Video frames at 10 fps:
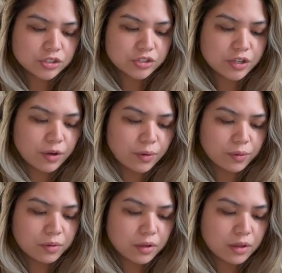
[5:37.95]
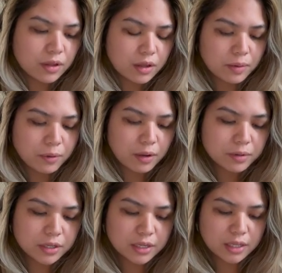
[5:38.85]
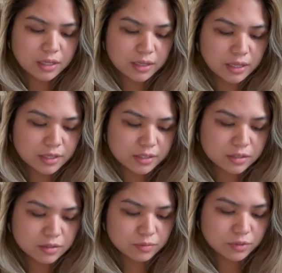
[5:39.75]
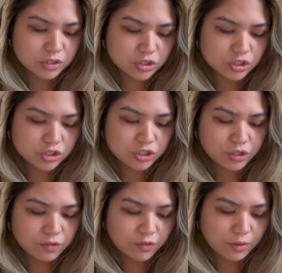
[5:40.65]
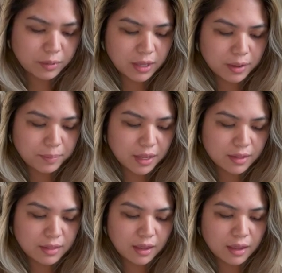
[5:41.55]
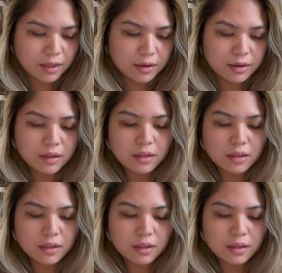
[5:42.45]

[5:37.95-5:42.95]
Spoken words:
So I'm probably gonna eat this, which should fill me up, and then